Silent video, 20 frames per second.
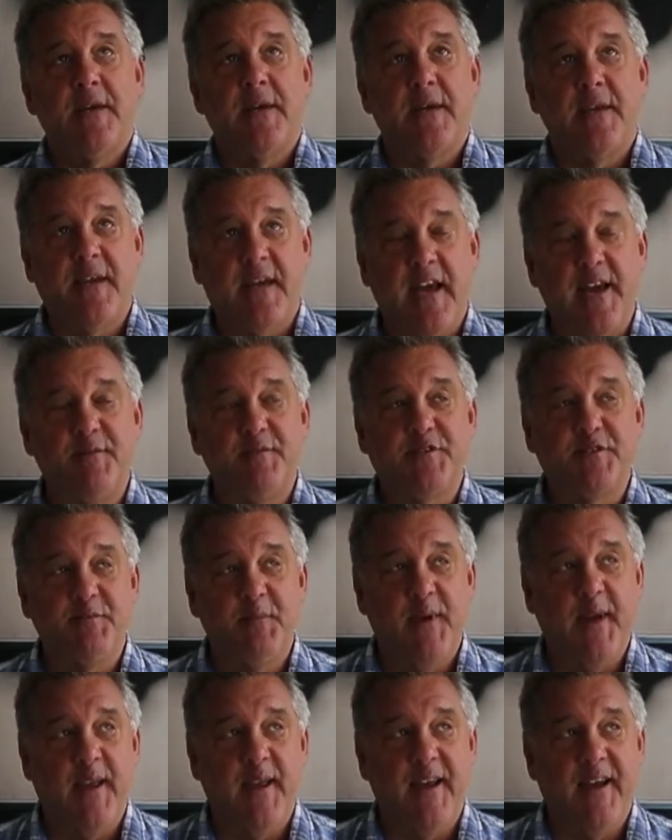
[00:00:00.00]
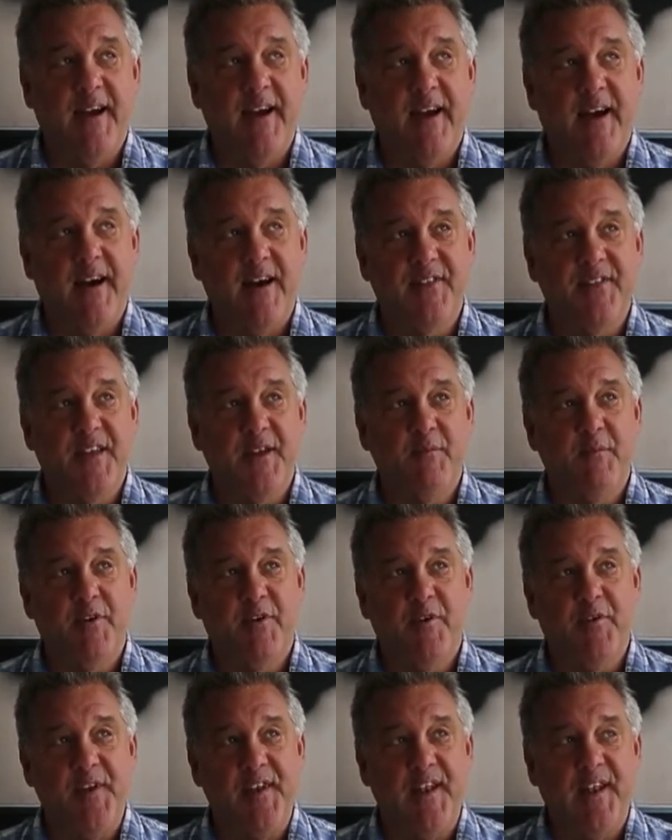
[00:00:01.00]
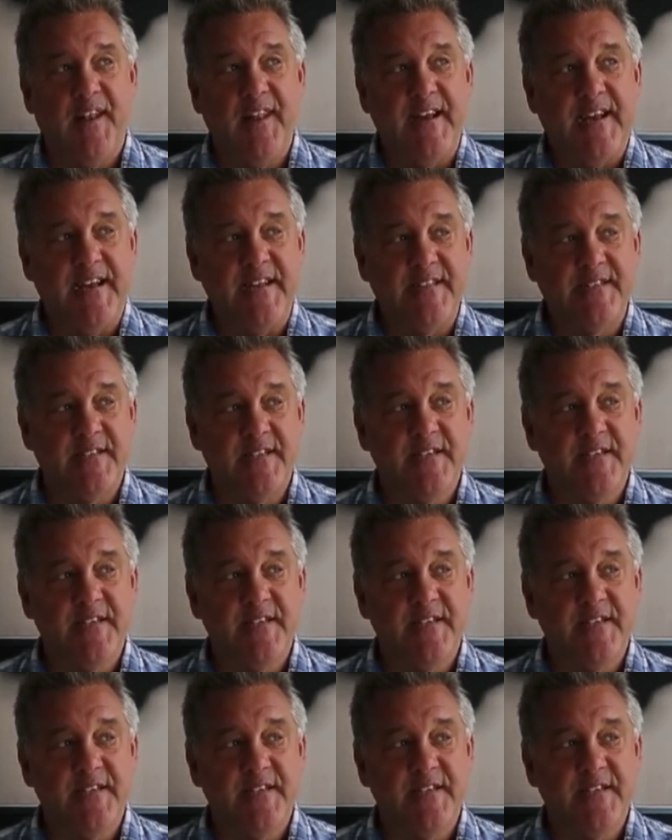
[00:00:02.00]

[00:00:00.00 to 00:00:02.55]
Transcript: he came to me, I think we were in Leeds,